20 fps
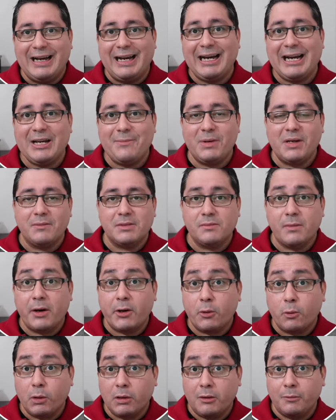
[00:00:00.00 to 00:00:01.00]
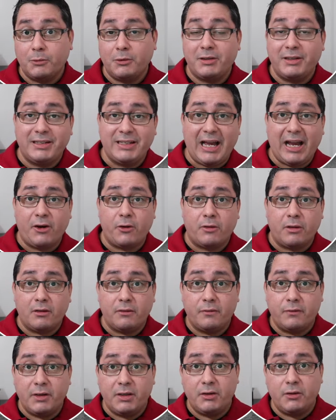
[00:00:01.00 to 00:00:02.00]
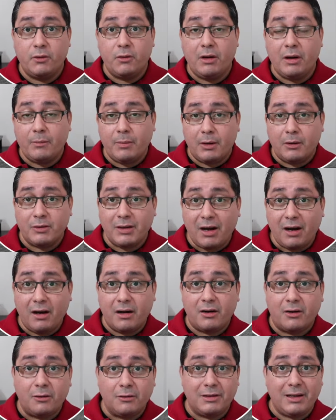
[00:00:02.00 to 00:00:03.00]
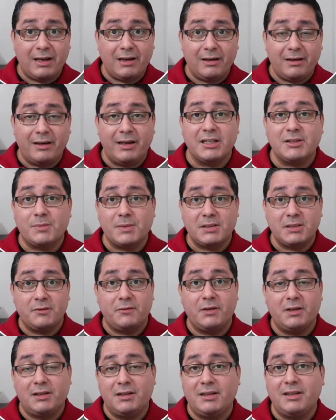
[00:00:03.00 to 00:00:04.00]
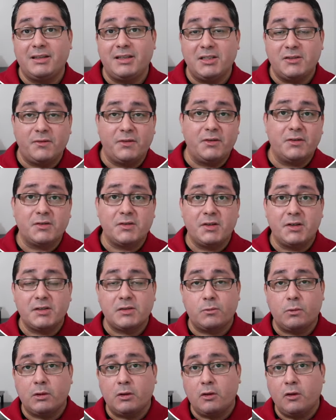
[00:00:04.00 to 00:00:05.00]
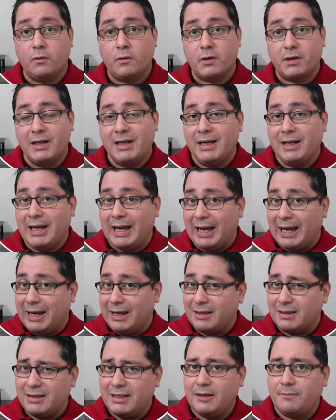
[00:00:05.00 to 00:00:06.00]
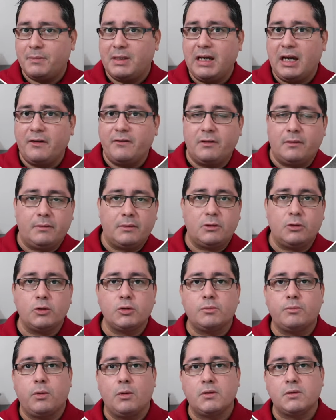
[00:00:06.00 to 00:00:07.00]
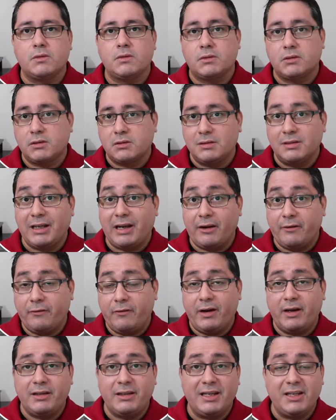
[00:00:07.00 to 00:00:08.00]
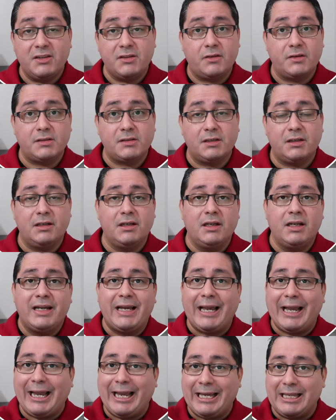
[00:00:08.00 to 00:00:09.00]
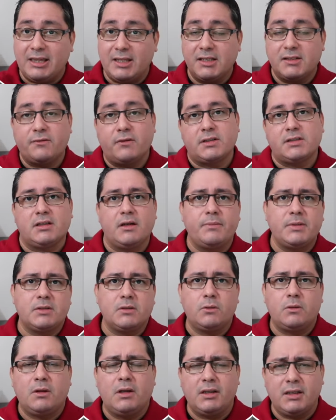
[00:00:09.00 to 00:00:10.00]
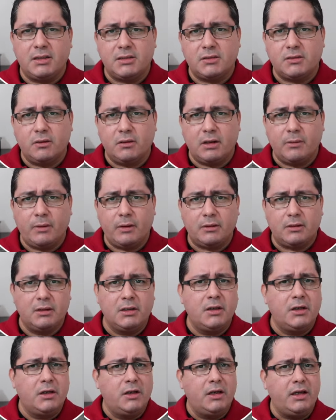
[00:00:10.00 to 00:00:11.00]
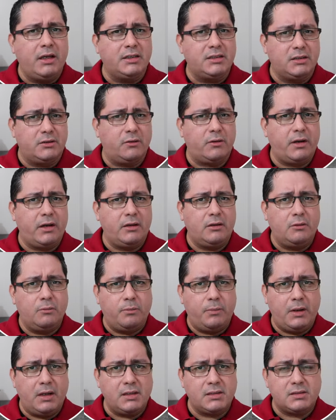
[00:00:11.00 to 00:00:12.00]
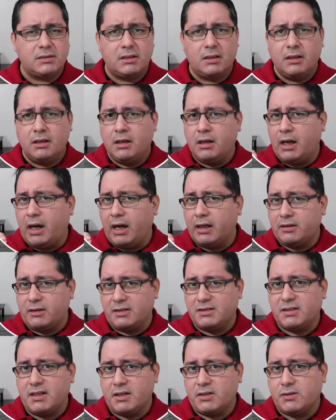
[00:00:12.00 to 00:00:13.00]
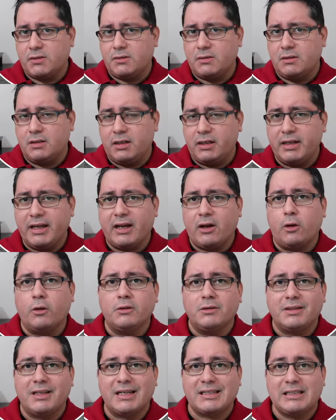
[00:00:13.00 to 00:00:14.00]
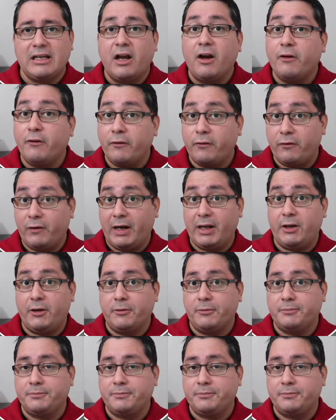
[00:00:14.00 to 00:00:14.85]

Hi, my name is Mario. Welcome to the inaugural video about Argo Lang. Specifically, this video series will cover a deep dive about those posts that I find interesting. In this first episode, let's talk about, is it okay to pass a transaction in a context value?